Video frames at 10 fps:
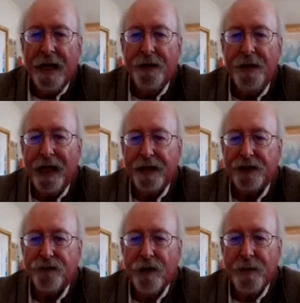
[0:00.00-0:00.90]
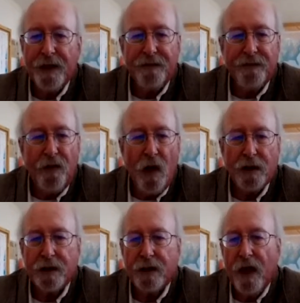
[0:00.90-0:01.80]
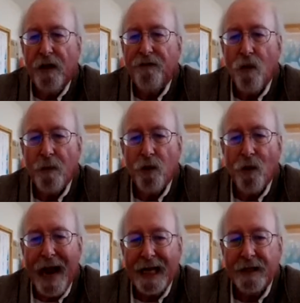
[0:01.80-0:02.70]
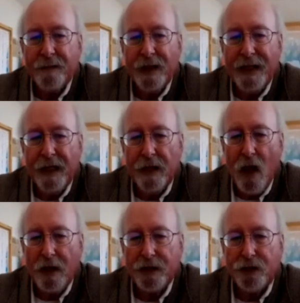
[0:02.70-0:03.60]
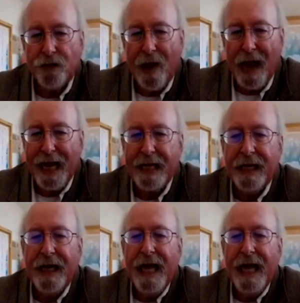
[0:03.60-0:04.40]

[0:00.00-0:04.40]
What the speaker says: that distributed faults form randomly along strike